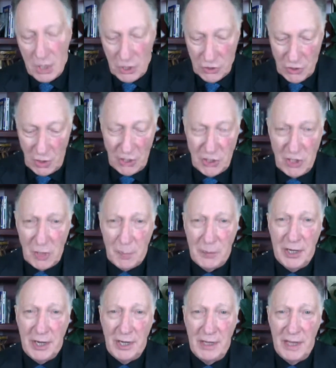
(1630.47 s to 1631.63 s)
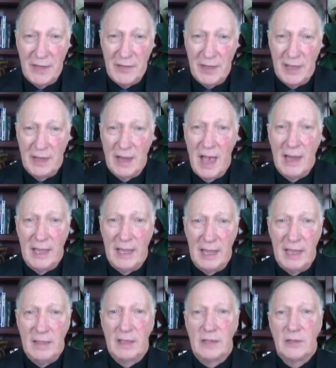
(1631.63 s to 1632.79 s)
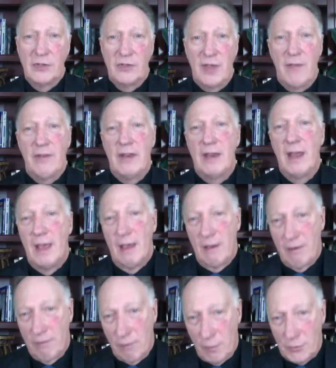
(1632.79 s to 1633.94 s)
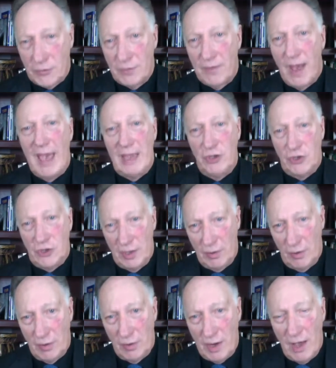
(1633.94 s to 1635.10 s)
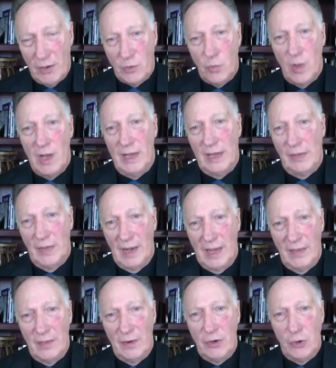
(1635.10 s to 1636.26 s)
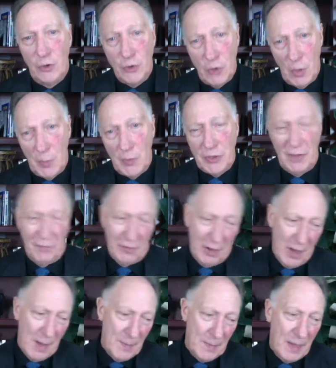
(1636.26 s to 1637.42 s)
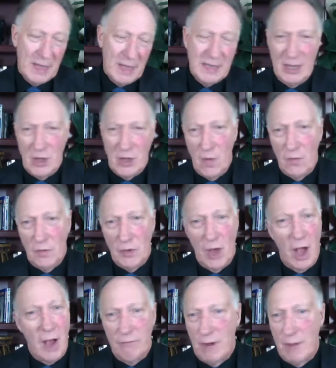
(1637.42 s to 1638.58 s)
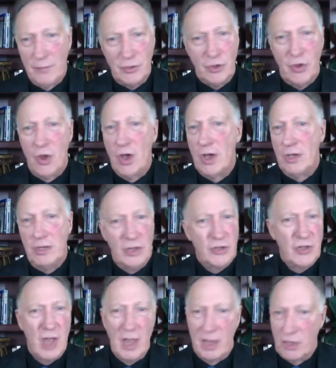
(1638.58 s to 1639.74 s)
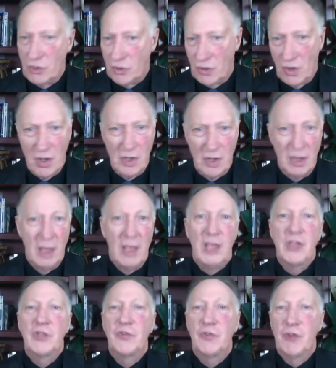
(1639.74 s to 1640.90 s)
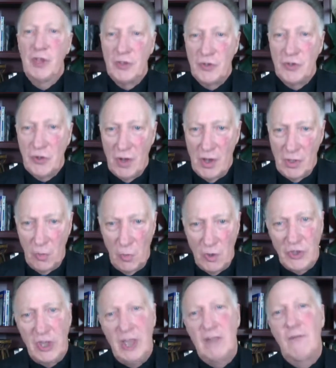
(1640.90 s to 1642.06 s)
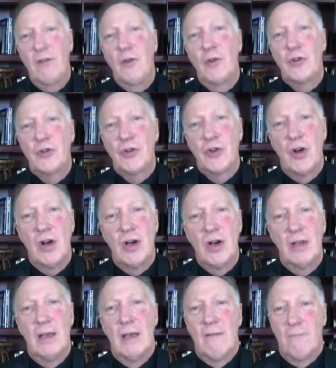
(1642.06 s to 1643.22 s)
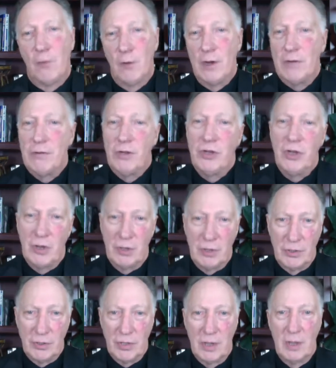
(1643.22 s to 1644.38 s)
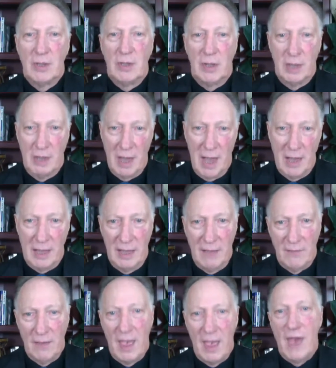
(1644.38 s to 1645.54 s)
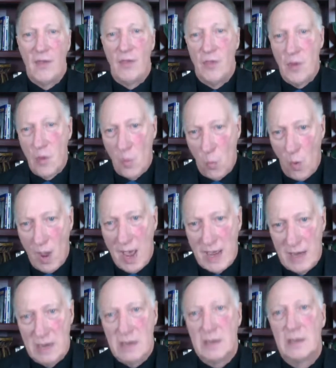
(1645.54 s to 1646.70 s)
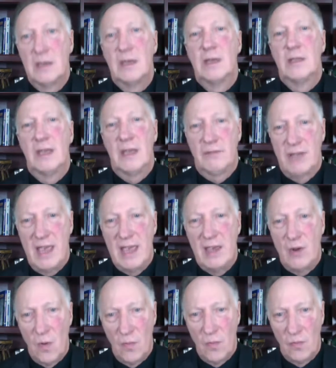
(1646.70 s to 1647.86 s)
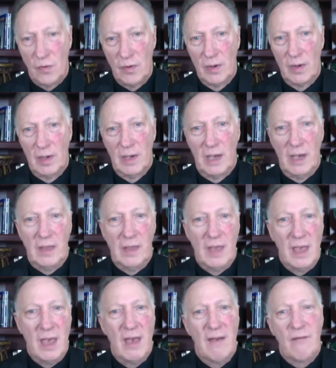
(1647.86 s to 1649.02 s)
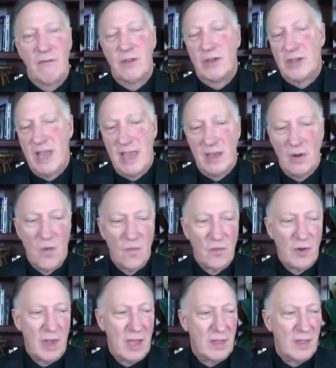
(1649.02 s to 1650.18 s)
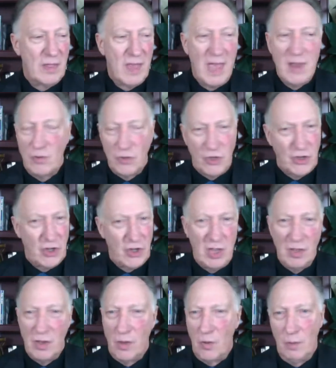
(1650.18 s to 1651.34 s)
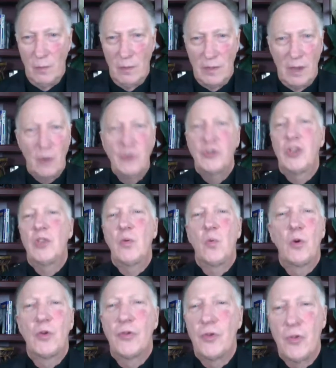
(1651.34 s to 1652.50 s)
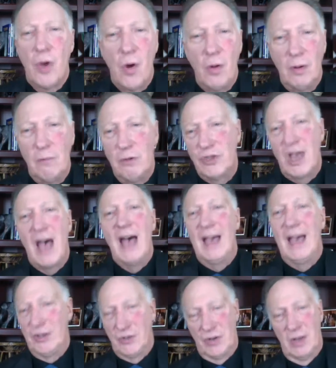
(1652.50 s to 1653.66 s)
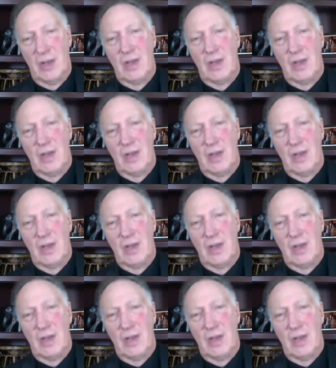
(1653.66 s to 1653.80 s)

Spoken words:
So let's look particularly at the Canaani, the 7 groups of ites that are now dwelling in the land. They're usurpers. They've come, take over. Abraham is gone. Yitzhak is gone. His friends are gone. The ones he influenced are gone. 400 years, the Canaani have had their way here. They have taken over. And they have taken over, and they don't see the Holy One. They don't see the world through the Holy One's eyes.